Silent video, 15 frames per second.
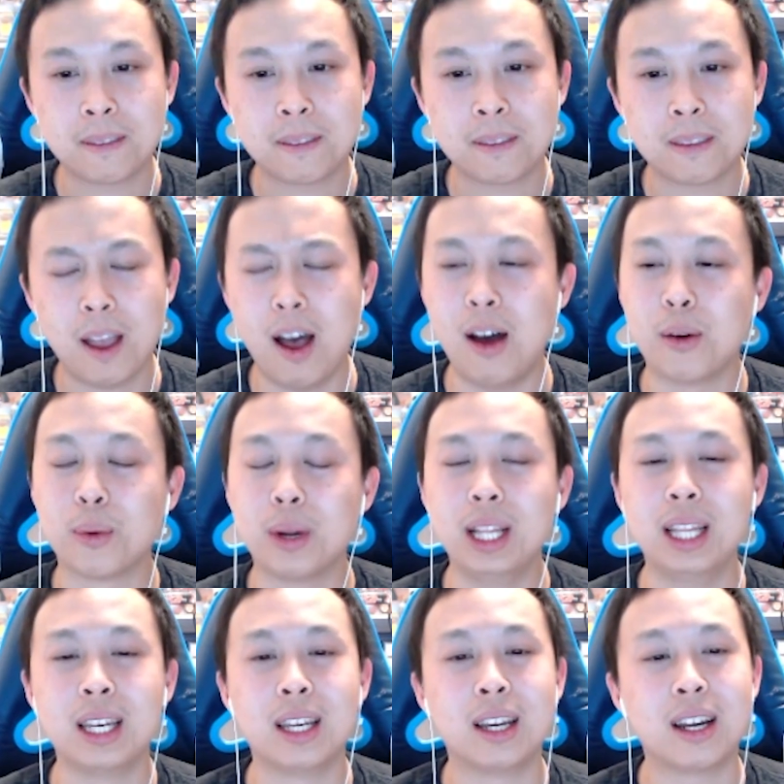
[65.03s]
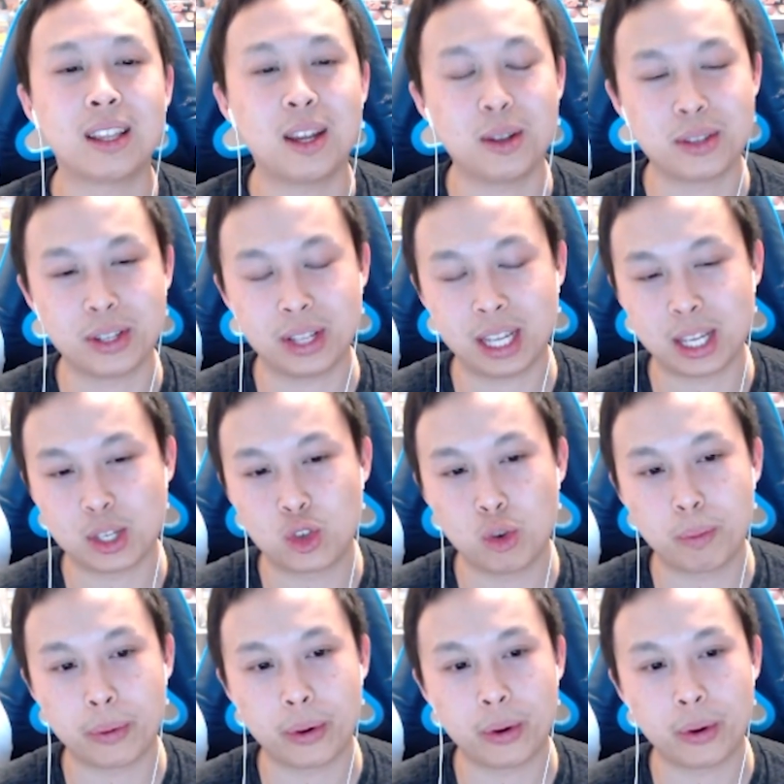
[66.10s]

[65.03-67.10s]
Oh, really? I thought it was a, like a super